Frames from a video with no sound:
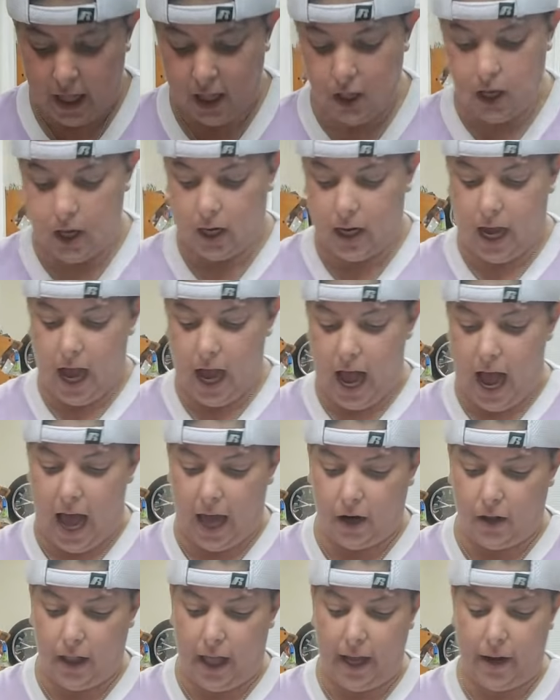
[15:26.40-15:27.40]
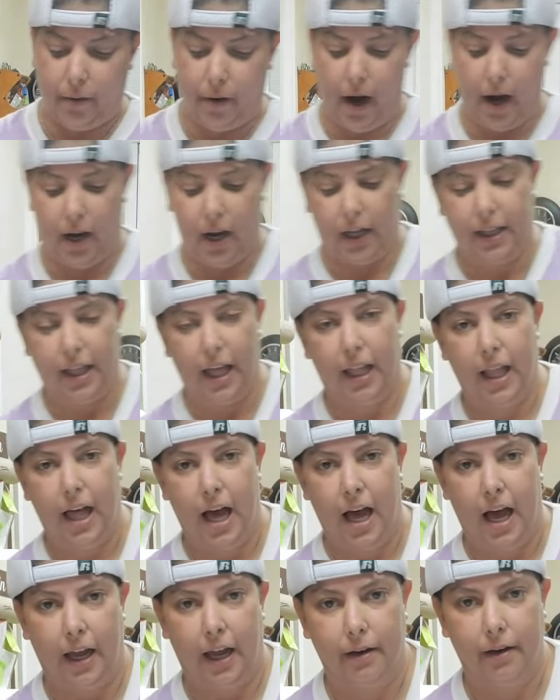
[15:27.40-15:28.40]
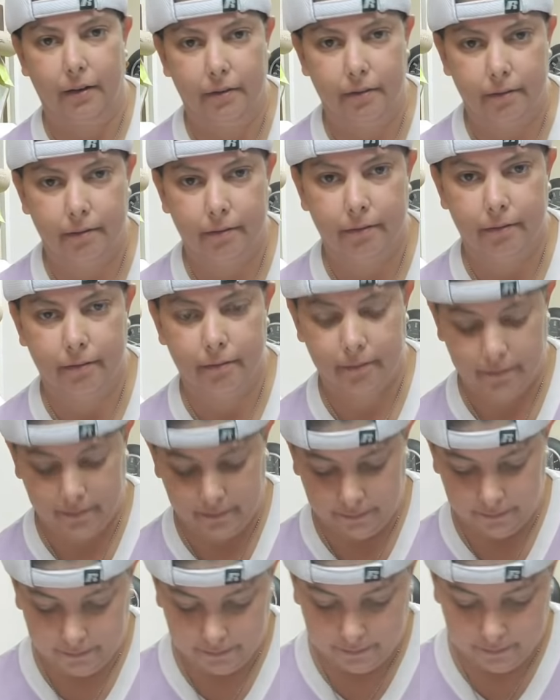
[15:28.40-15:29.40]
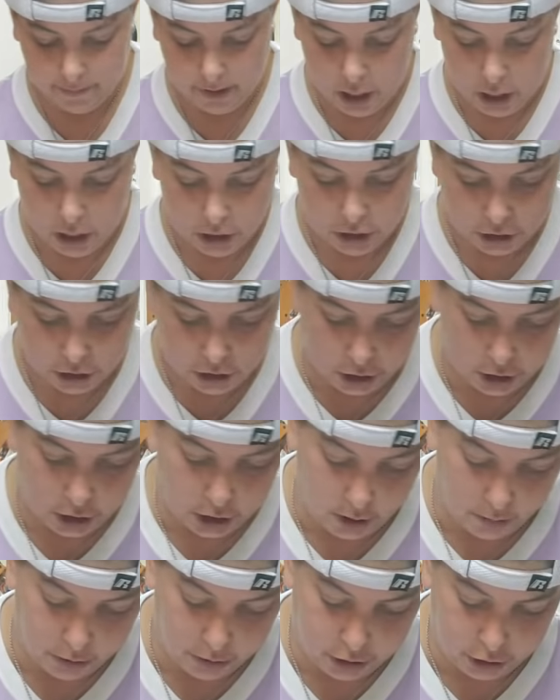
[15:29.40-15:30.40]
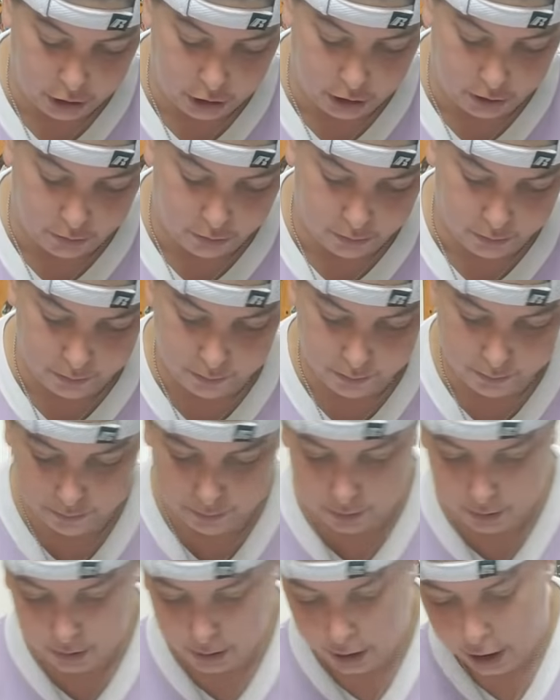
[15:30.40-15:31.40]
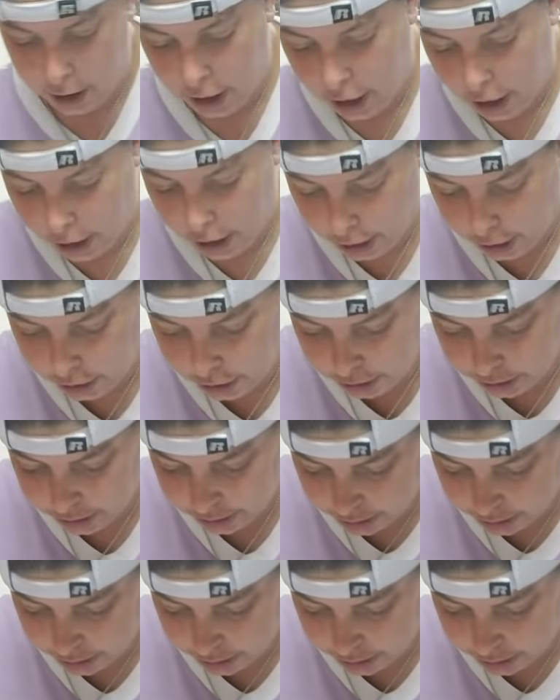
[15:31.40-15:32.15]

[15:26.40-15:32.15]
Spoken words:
look, I don't like where I cut that line. So you know what you do? You just